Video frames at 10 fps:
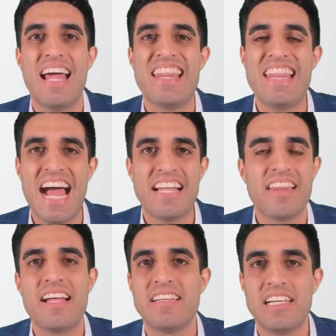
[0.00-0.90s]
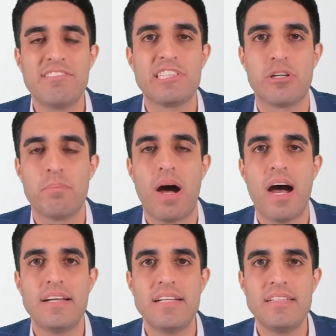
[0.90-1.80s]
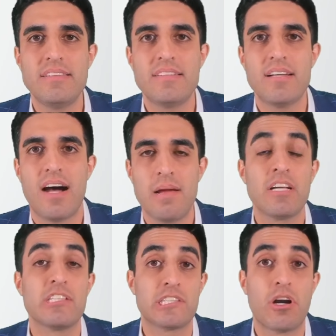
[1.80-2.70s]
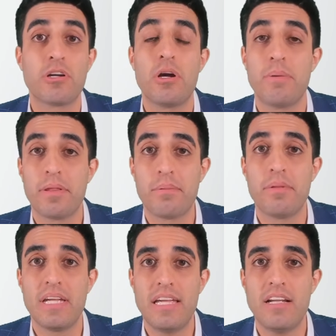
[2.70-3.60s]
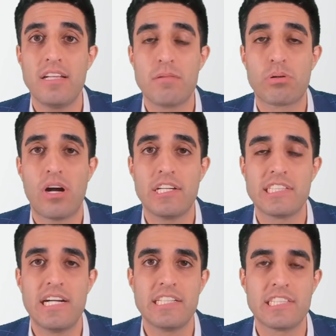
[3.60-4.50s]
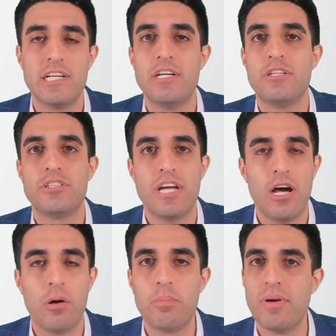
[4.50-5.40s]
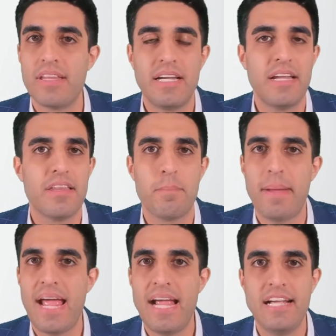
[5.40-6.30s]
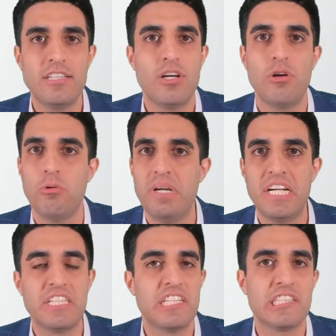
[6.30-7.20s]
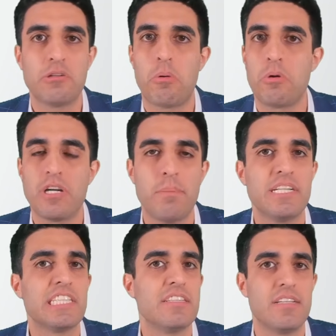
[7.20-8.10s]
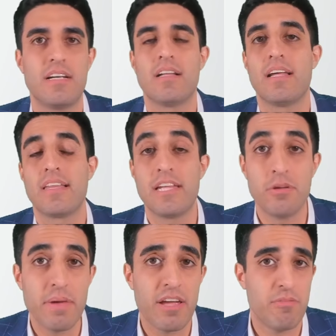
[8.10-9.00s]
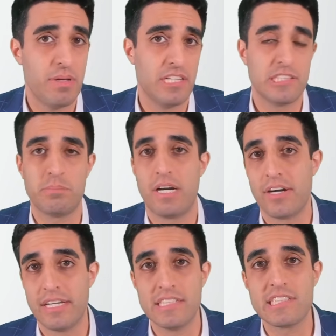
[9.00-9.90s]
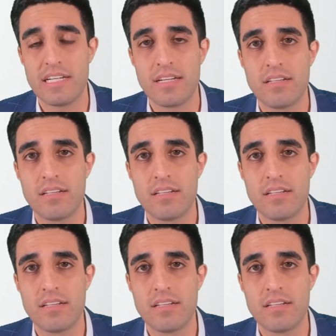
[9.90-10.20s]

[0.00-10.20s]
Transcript: That then gives your body time to start going through the healing process to help with any of the pain, weakness, or numbness and tingling that you may have been experiencing.